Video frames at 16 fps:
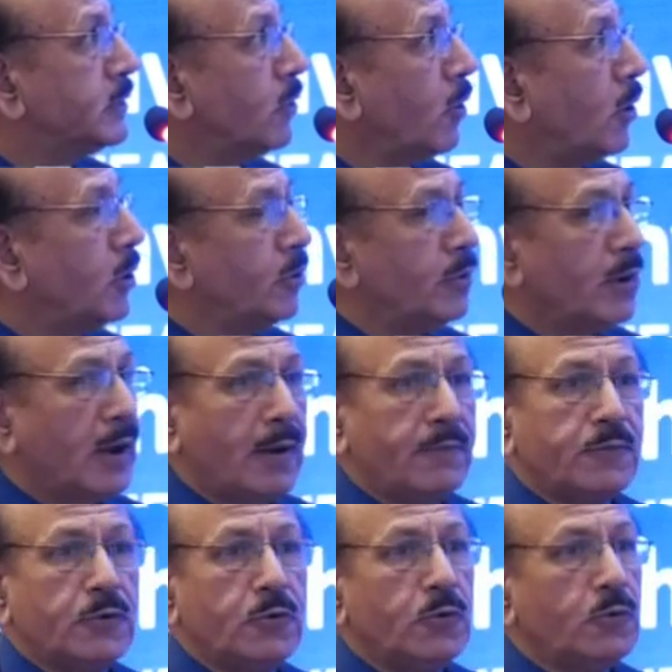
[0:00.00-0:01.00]
all you
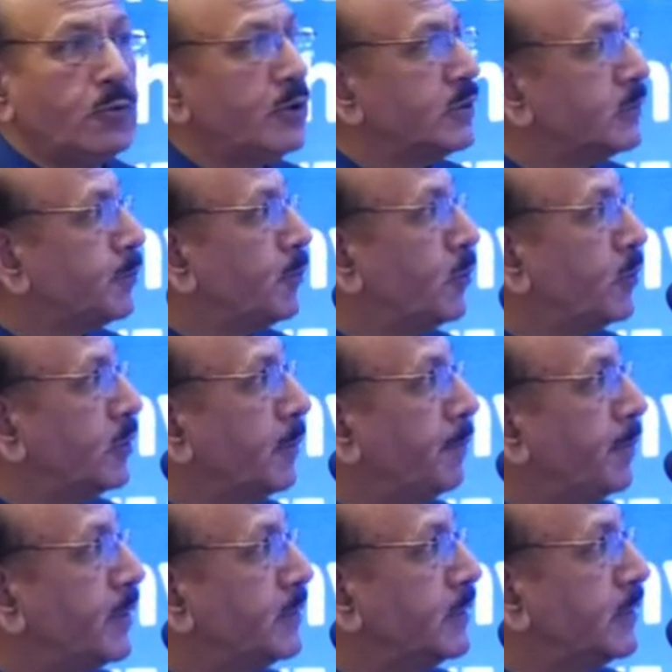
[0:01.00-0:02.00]
have to do is put the
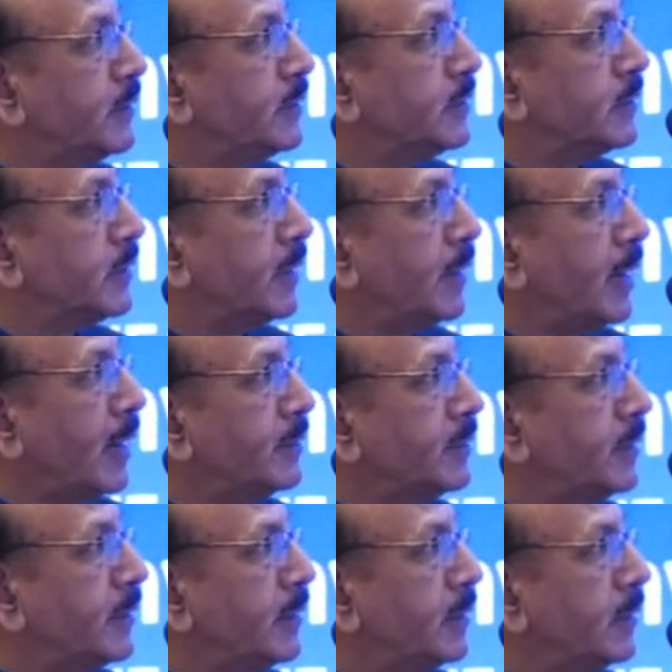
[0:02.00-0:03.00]
patient's
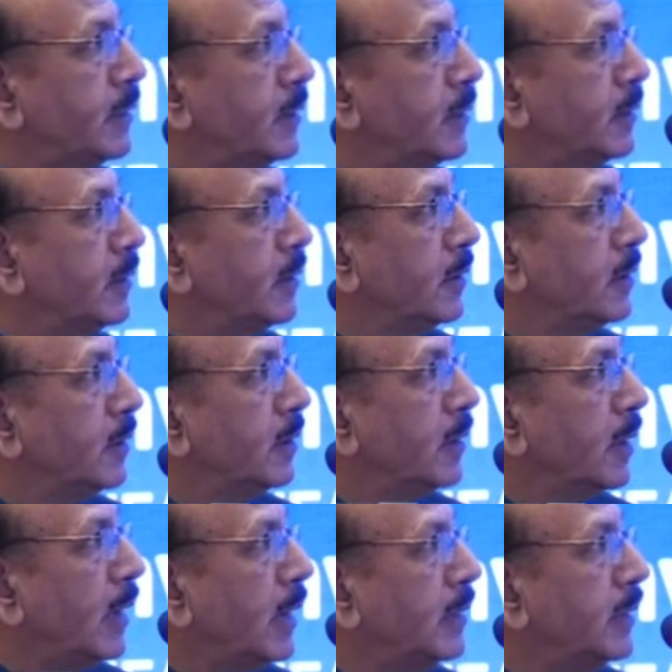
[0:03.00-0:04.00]
creatinine
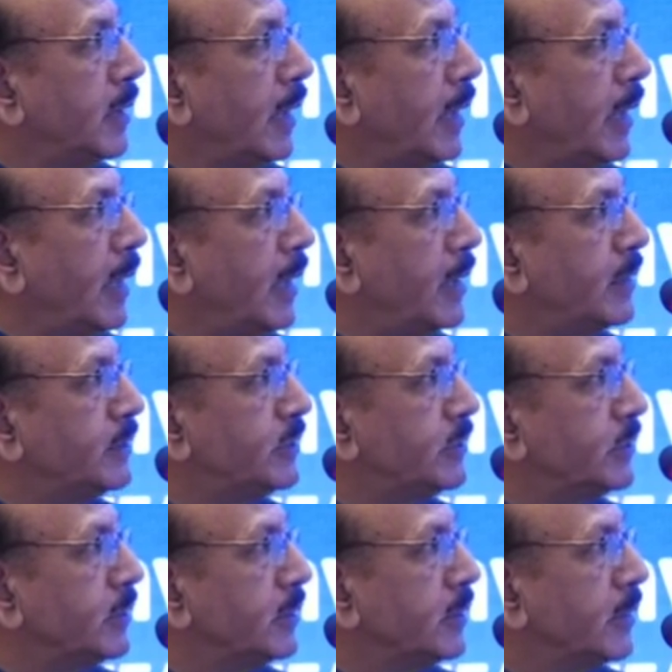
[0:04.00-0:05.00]
and the
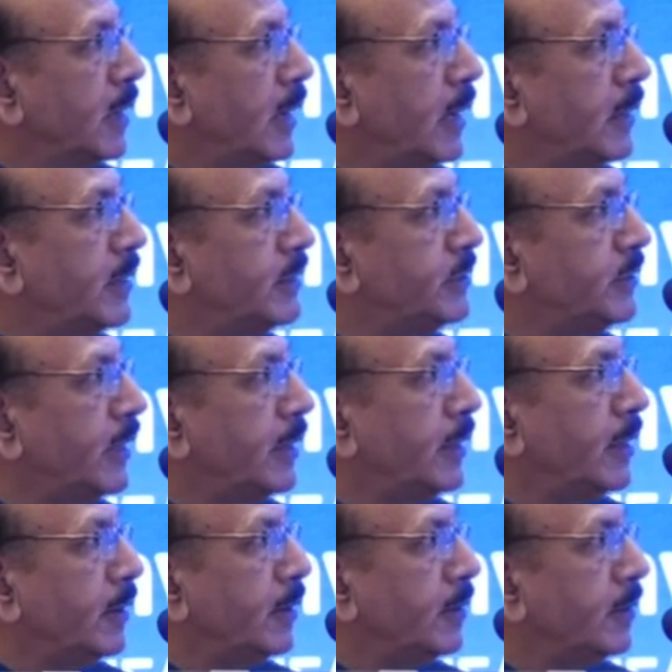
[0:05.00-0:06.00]
age and the
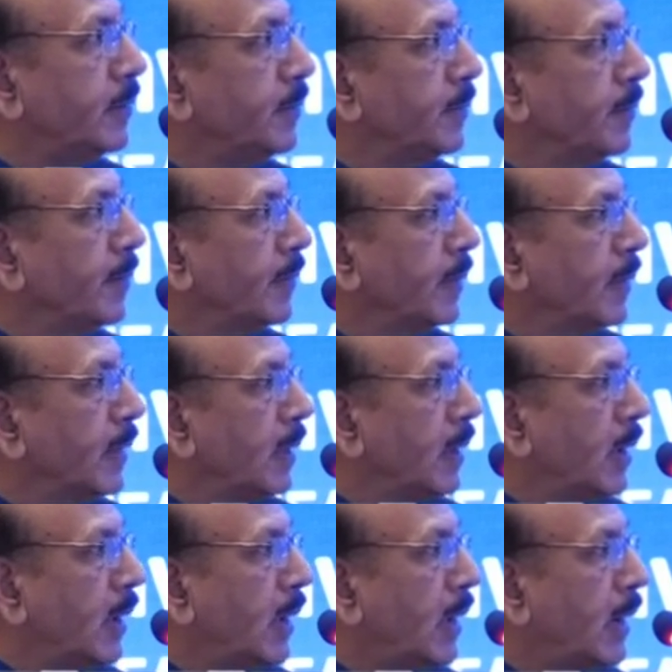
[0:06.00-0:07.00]
gender.
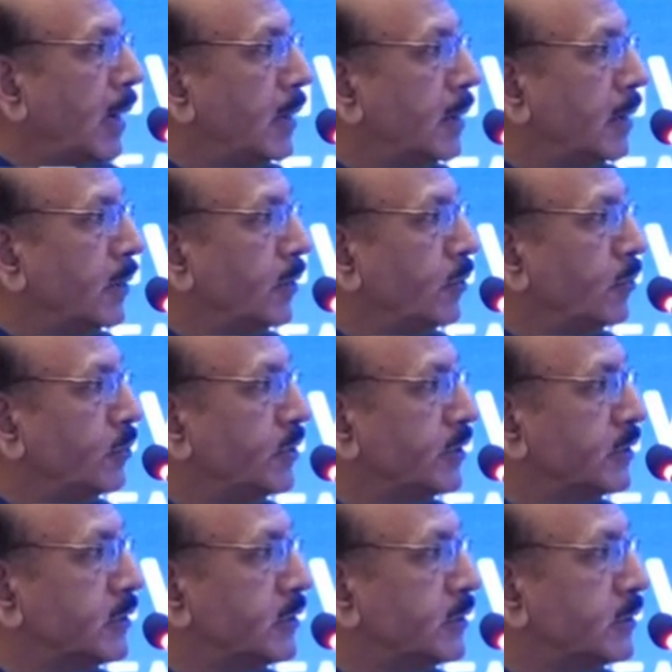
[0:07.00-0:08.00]
And you
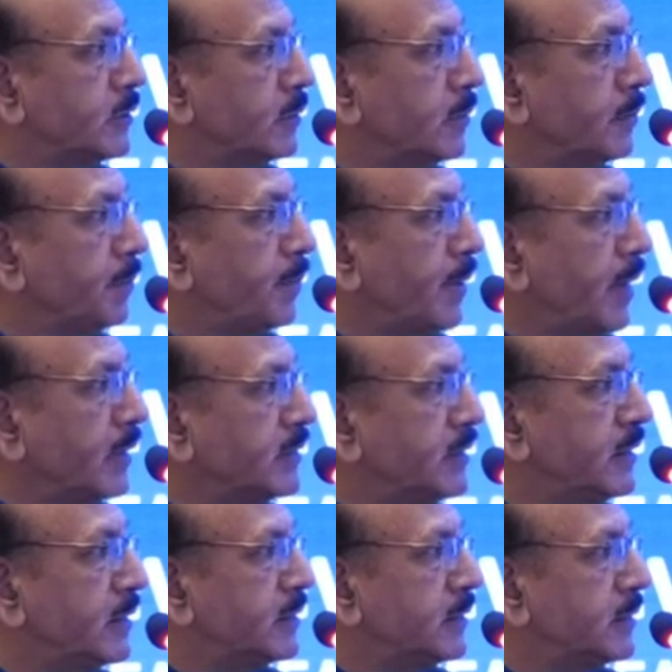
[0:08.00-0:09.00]
just press
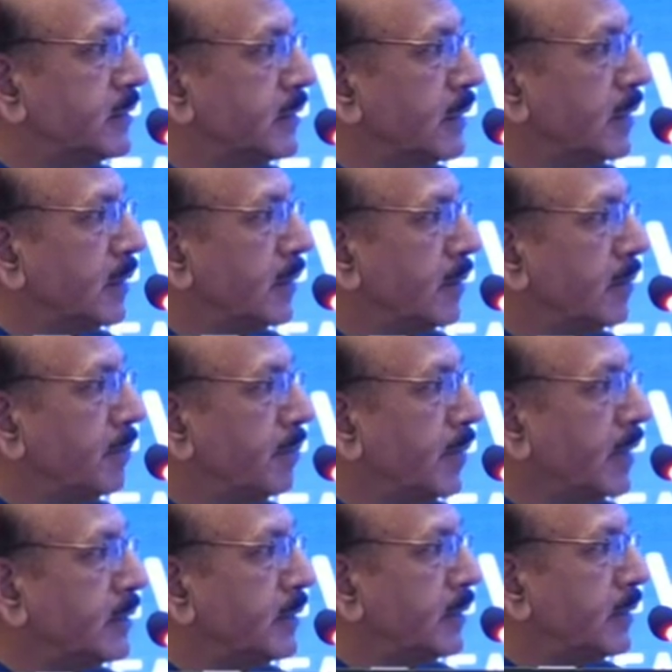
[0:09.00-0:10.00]
this
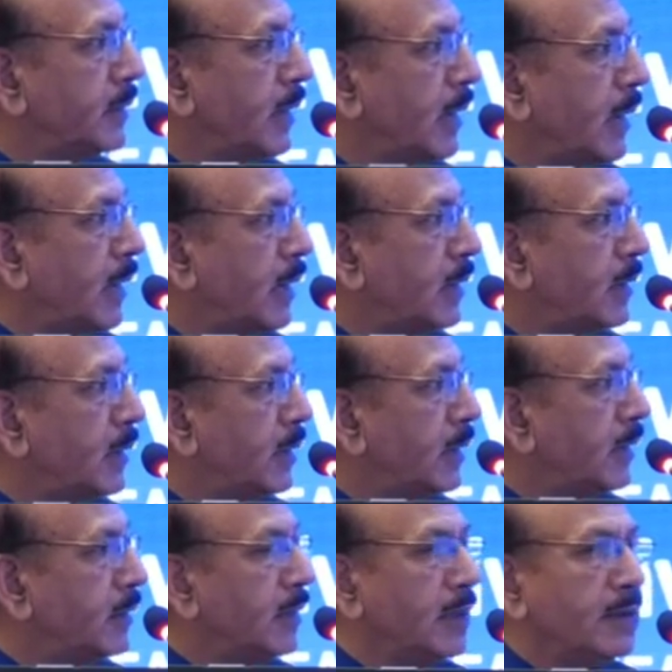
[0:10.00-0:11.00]
button and
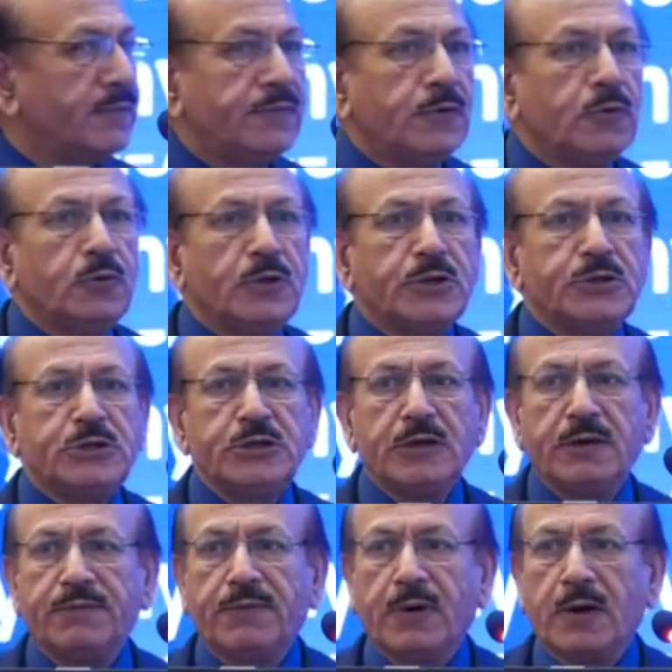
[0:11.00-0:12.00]
it gives you the
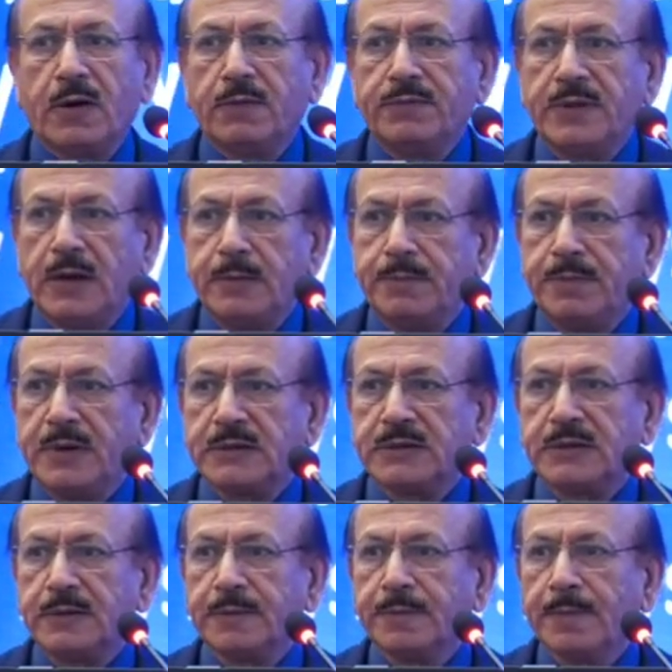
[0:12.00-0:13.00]
GFR of that
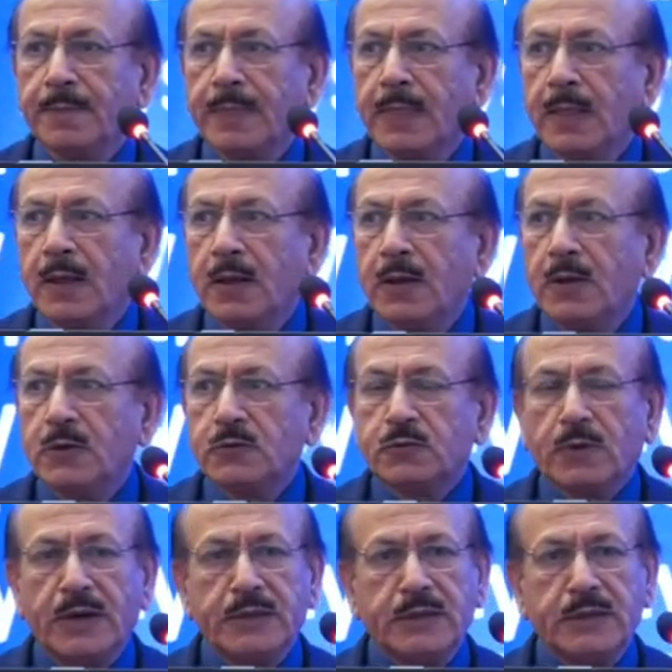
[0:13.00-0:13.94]
person. So I